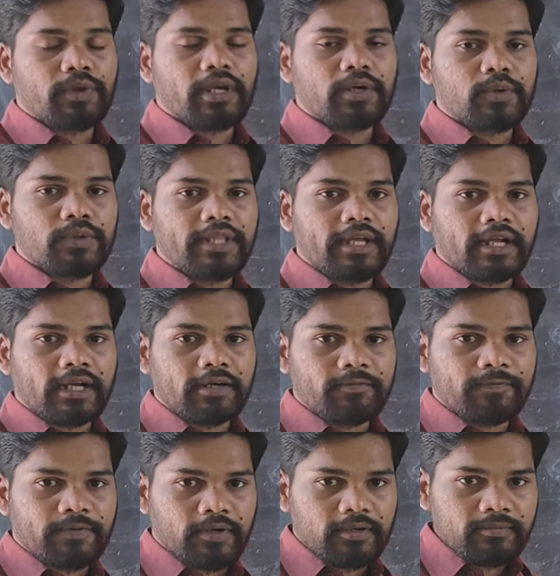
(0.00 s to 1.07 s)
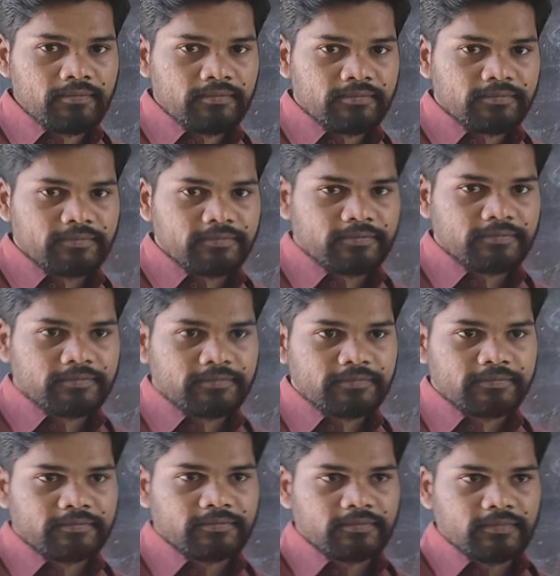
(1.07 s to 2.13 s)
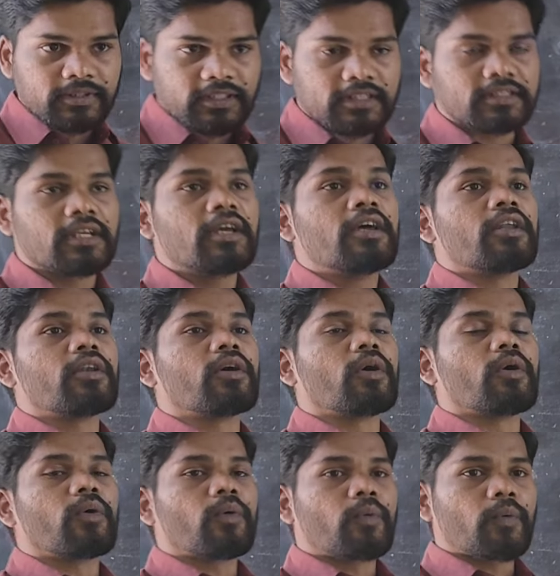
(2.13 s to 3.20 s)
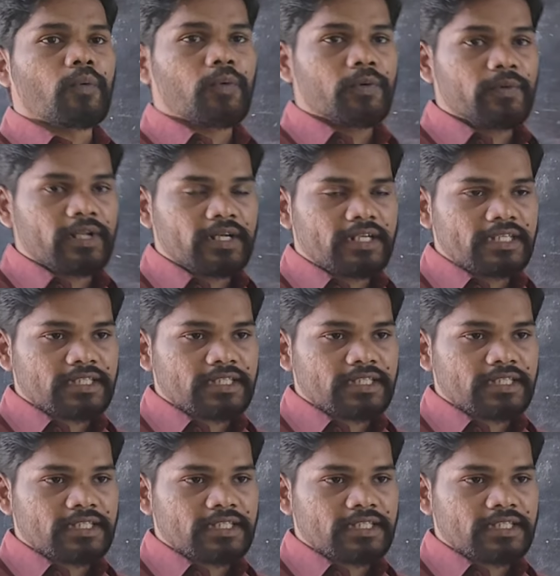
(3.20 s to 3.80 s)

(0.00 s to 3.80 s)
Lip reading: Where do they come from? Yes. Now we will